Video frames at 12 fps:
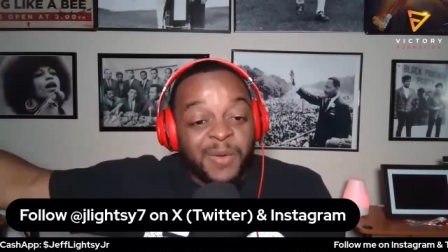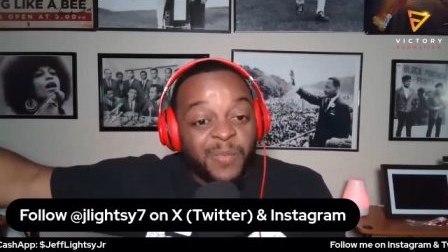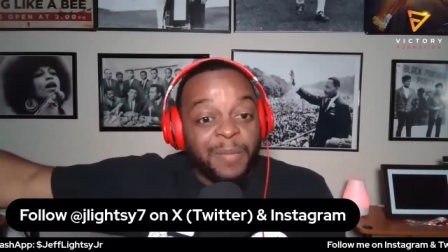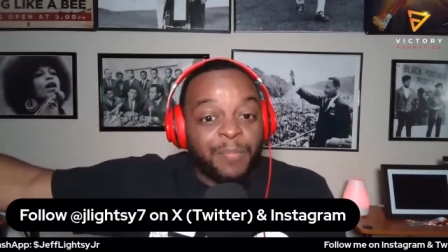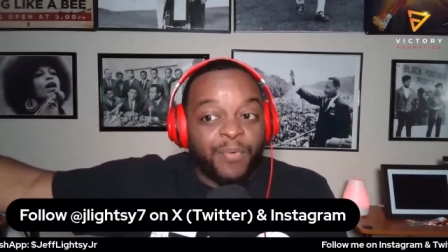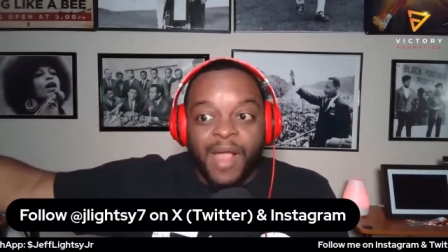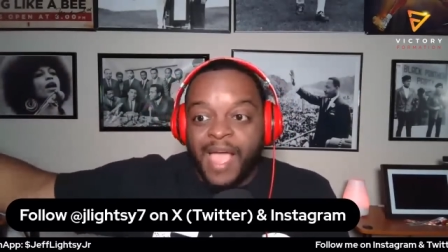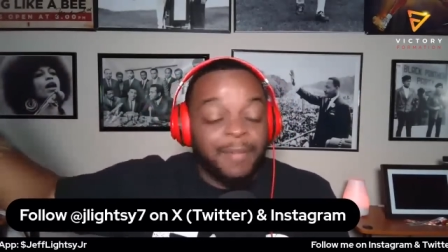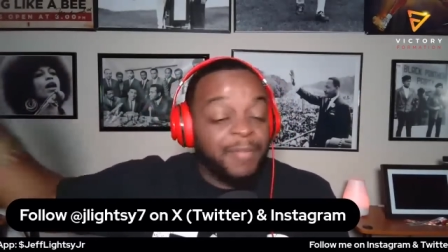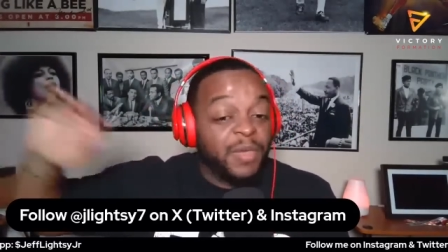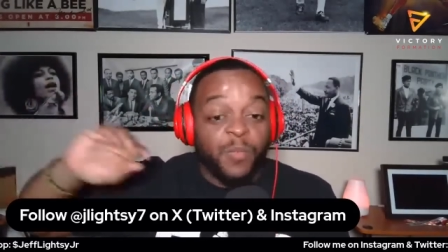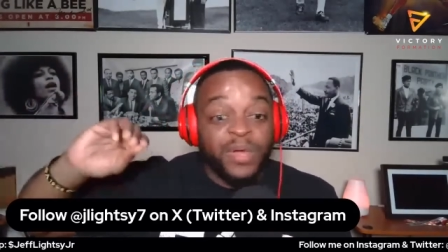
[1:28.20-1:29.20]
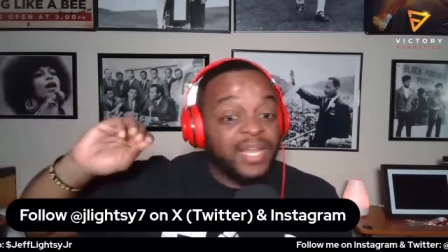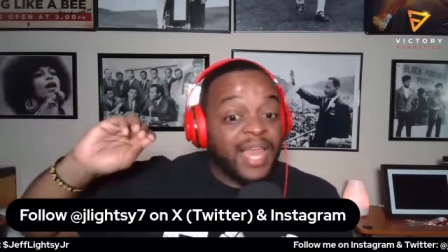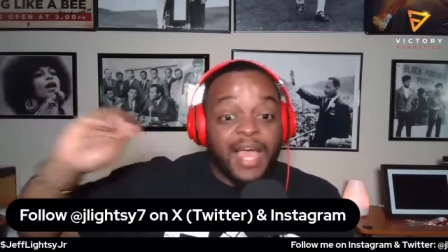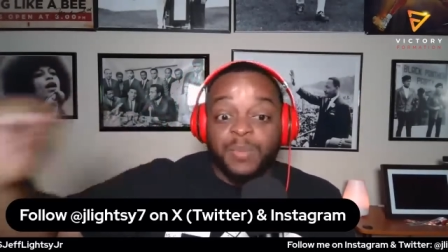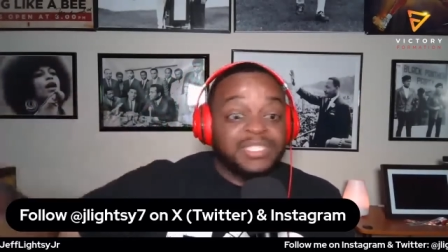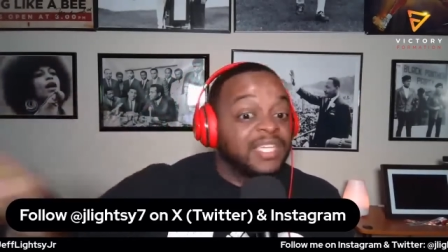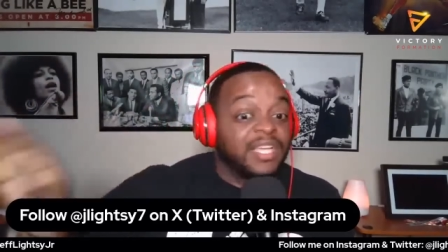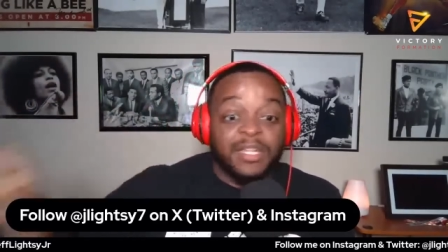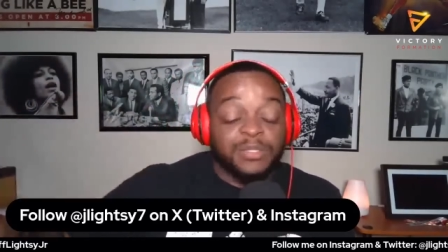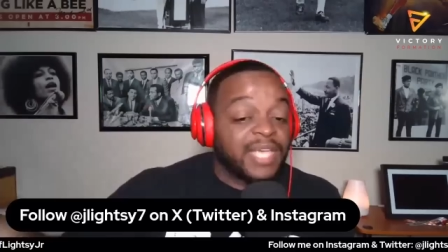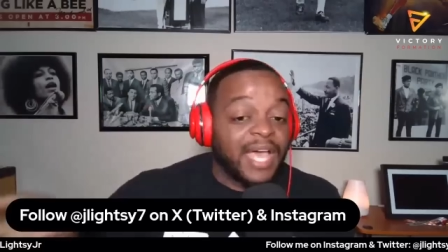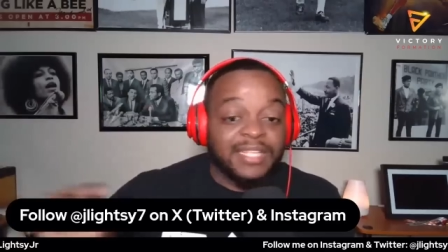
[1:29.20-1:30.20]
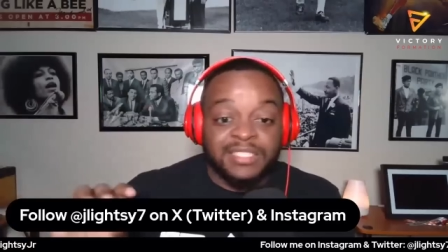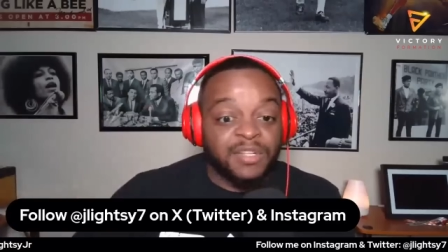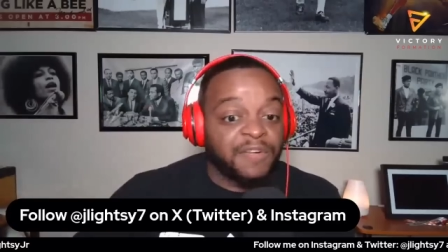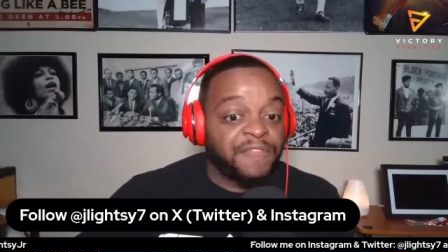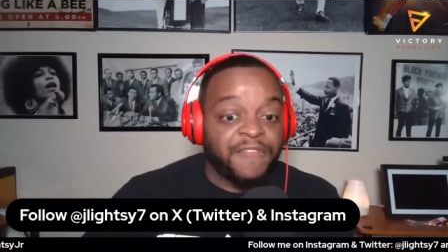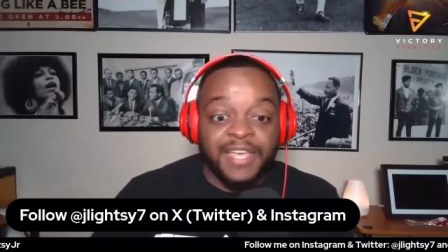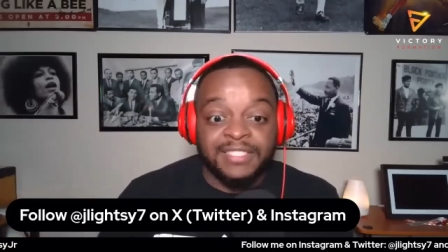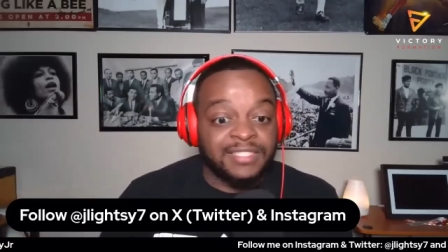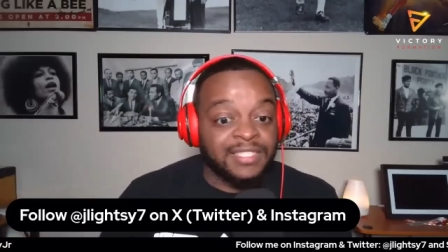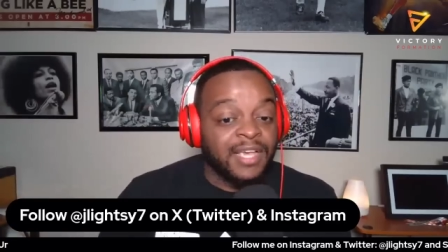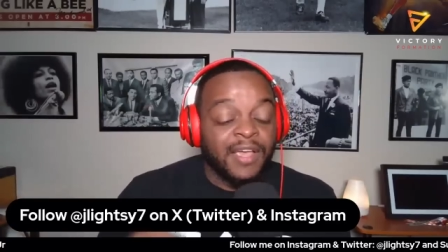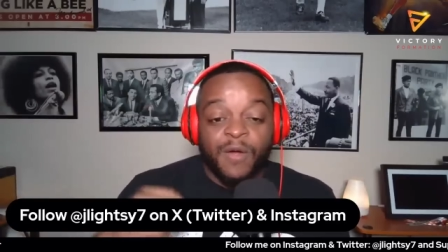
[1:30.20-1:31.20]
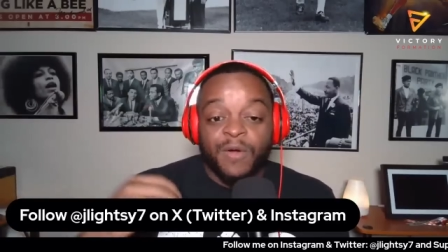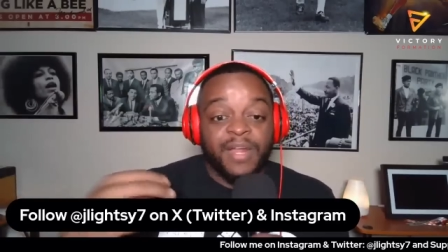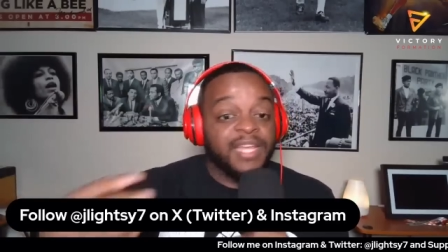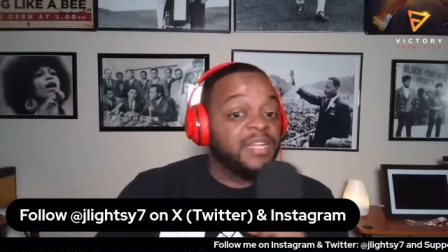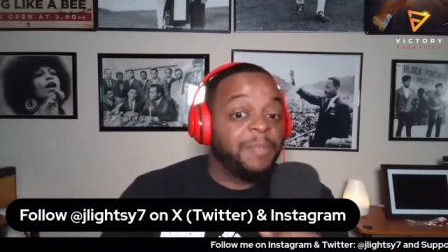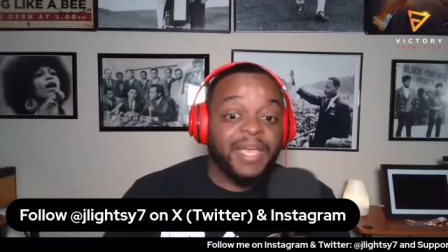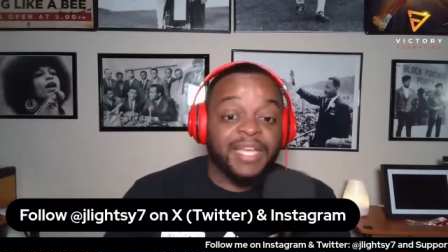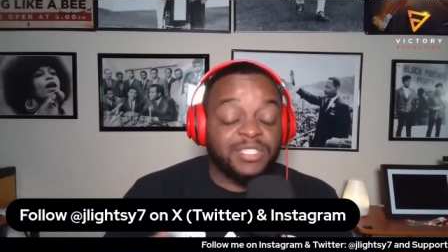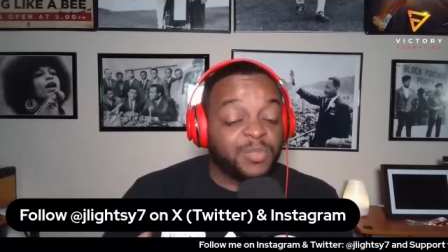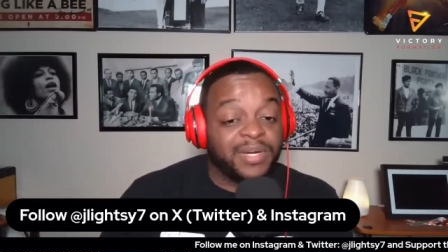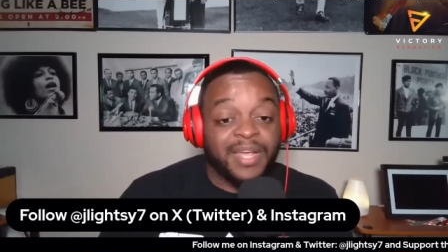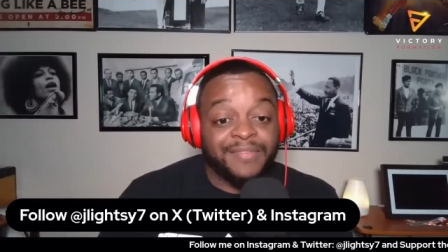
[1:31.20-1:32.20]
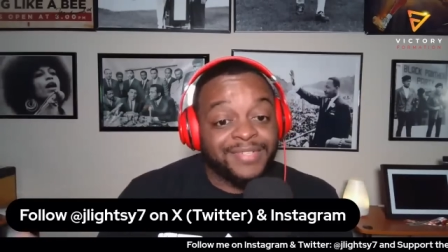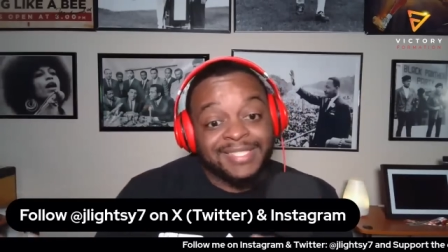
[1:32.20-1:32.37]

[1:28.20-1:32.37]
with Prime. And Whitlock would tell those guys to their face or in debates or whatever.